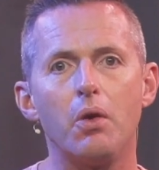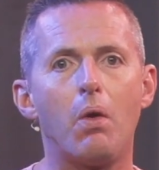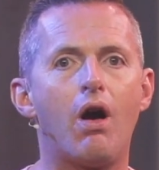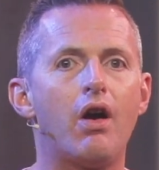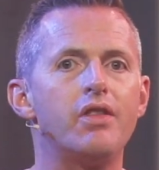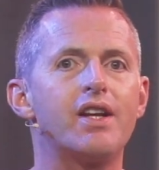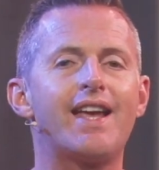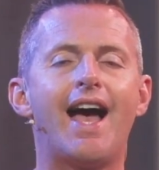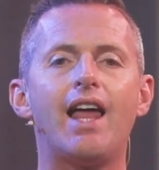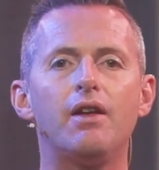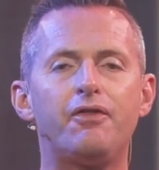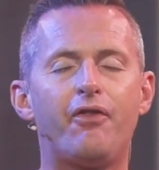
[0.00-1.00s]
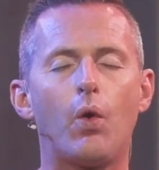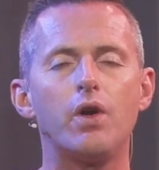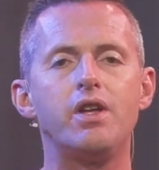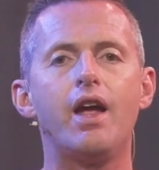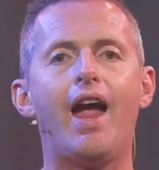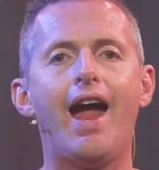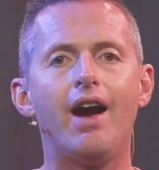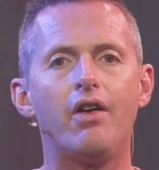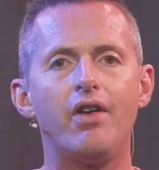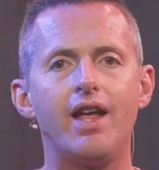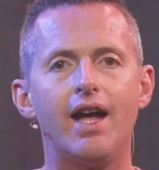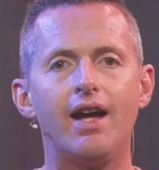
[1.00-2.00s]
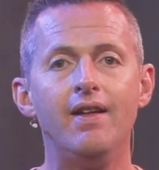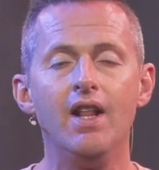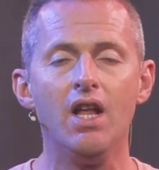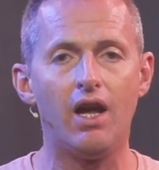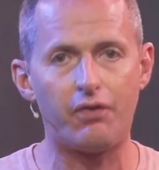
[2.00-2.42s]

you are in the California area,